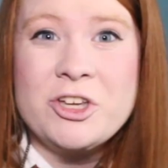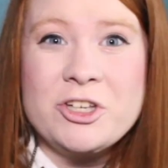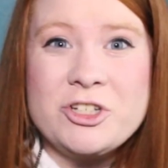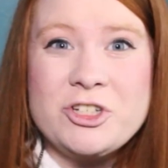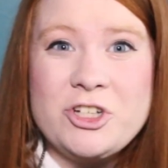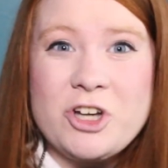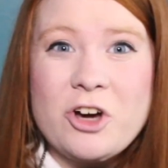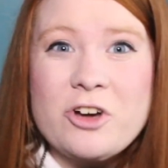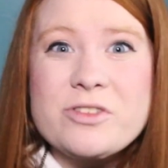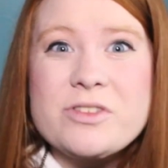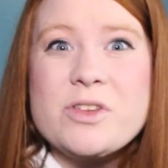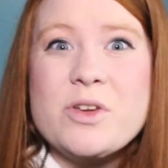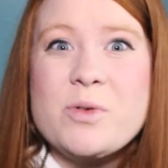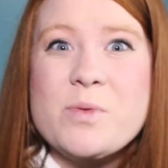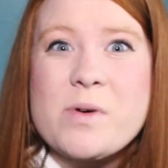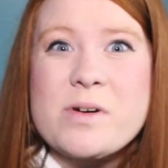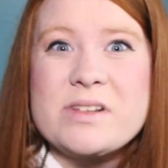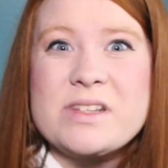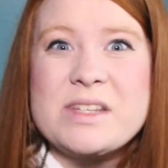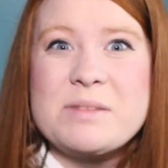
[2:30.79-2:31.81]
She also
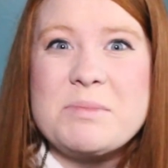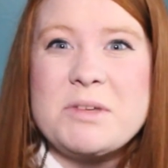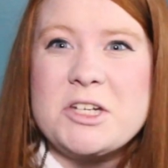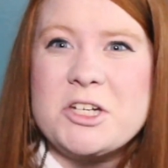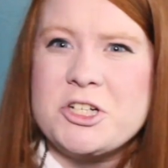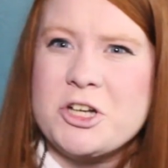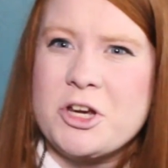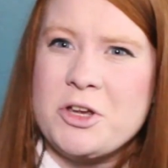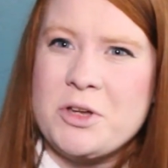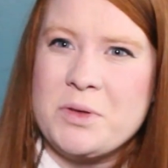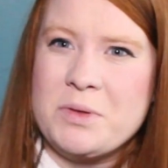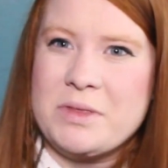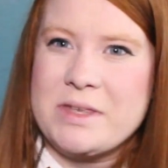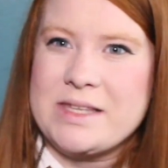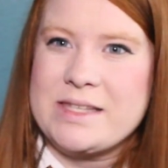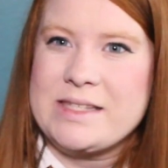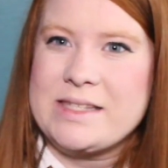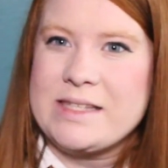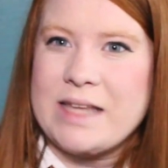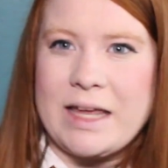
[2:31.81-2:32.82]
wants me to show you
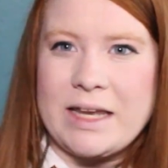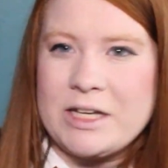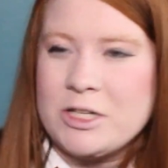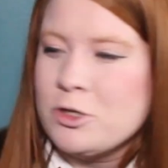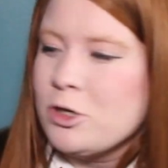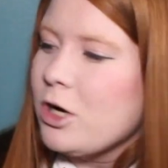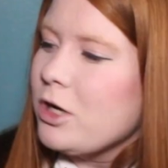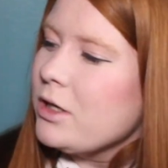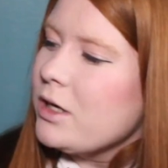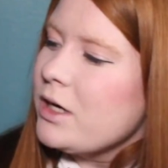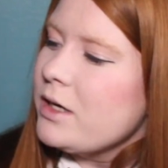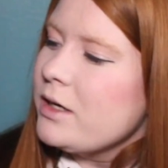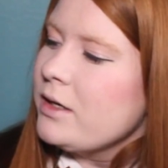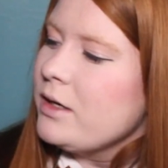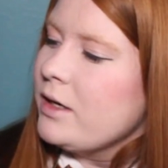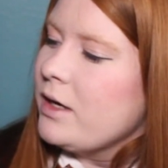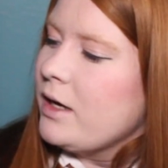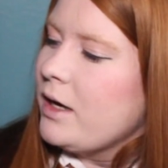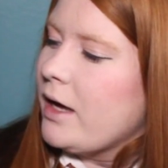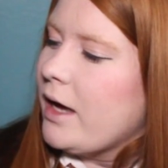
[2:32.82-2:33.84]
this sand dollar,
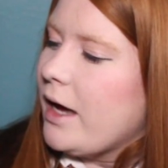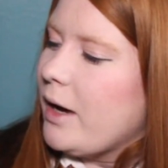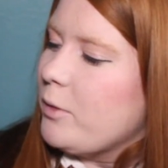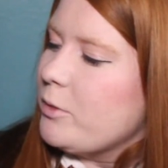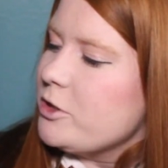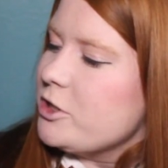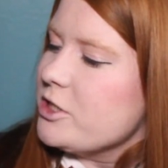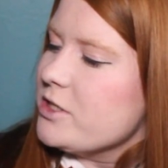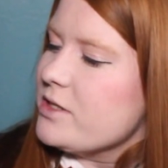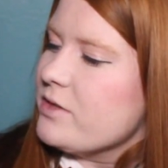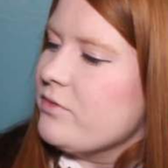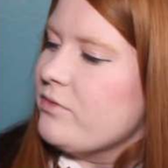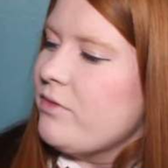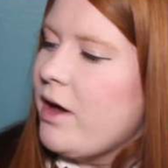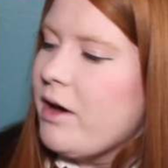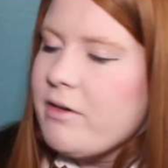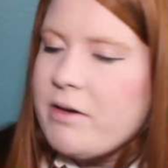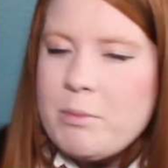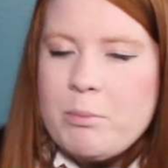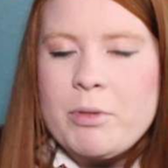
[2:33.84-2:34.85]
which is
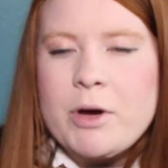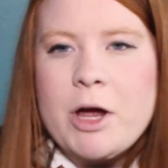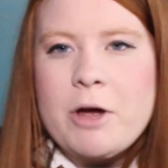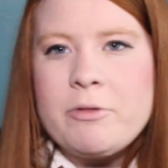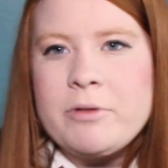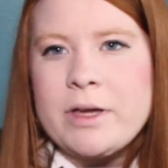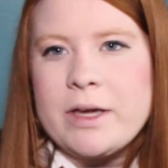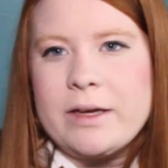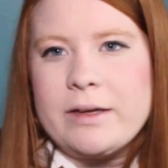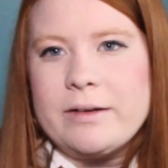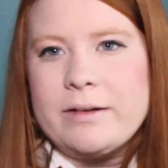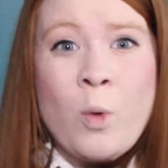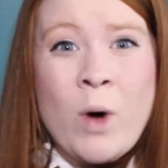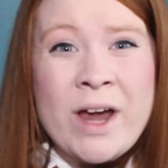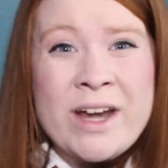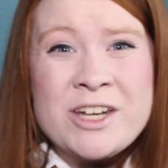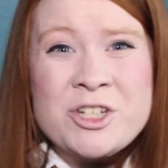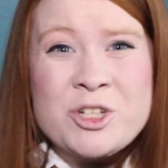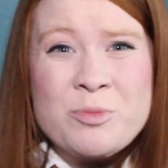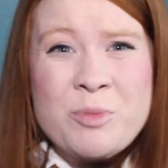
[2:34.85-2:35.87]
very broken.
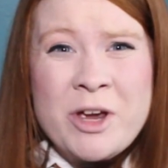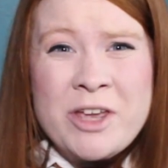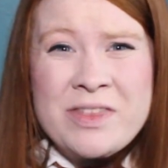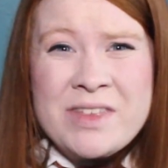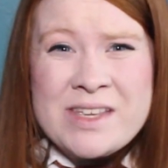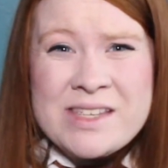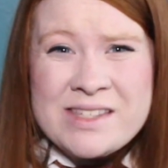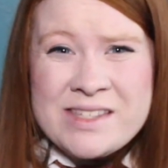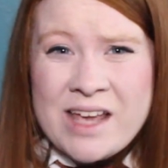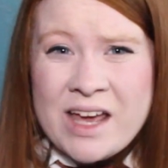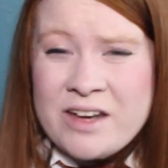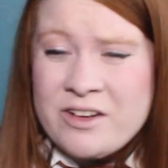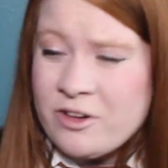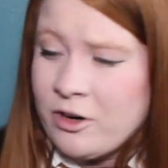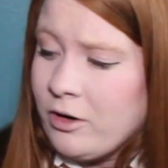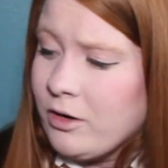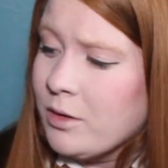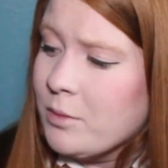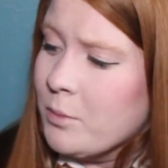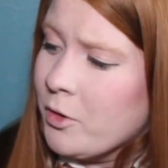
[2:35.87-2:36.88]
Why did you break this sand
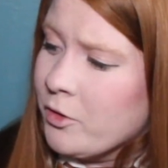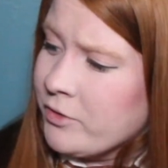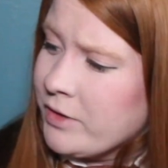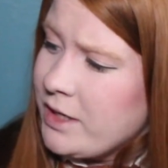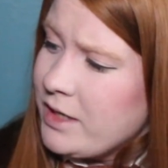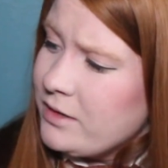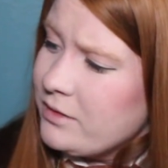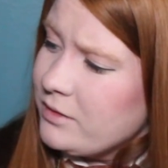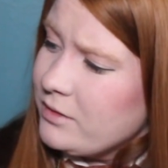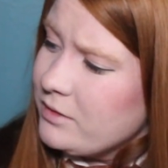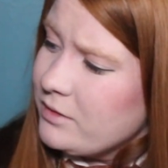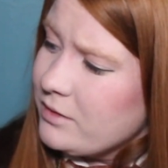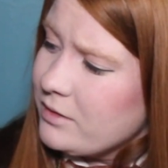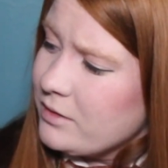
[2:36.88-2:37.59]
dollar, Maureen?